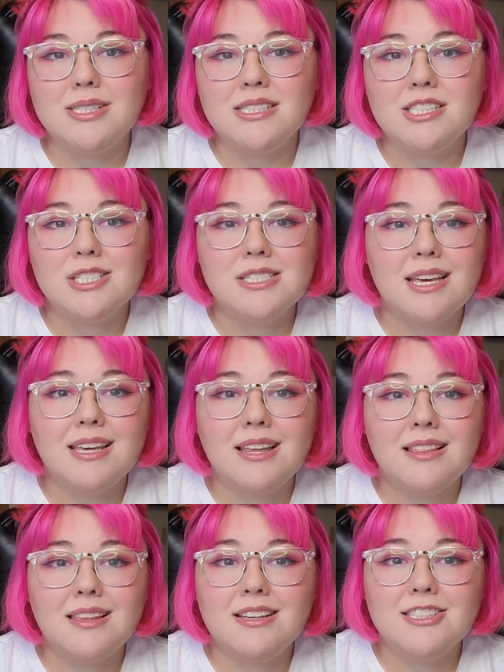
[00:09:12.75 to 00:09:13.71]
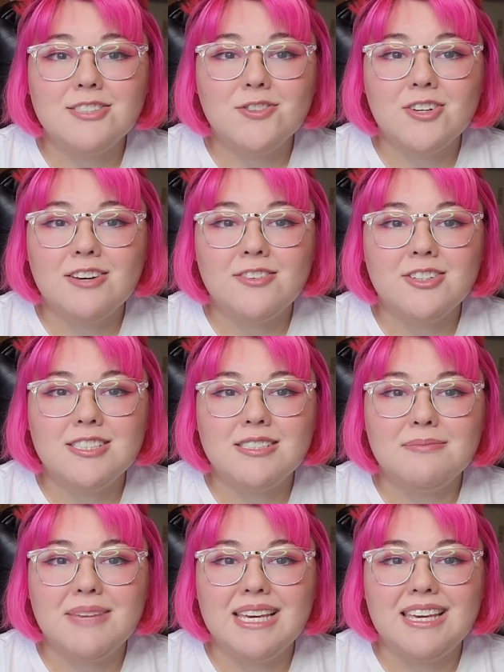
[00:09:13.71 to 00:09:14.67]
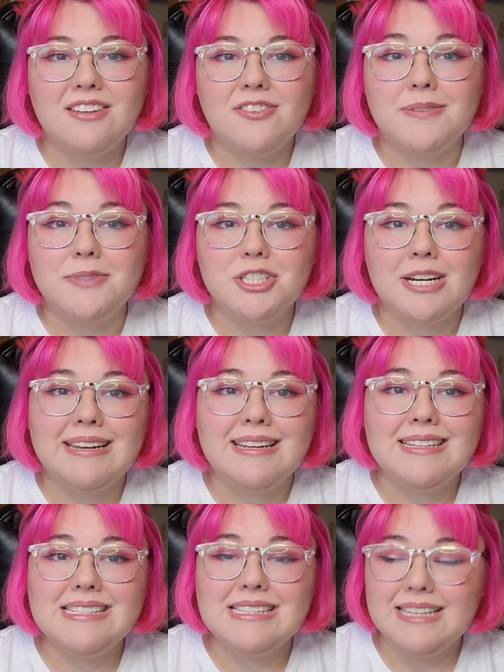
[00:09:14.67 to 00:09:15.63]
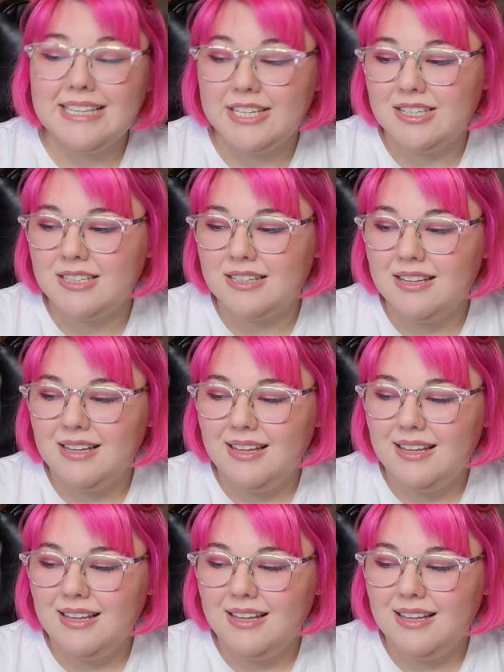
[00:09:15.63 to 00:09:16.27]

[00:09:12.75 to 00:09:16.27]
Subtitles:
it's just taking things forever to make it from China to here,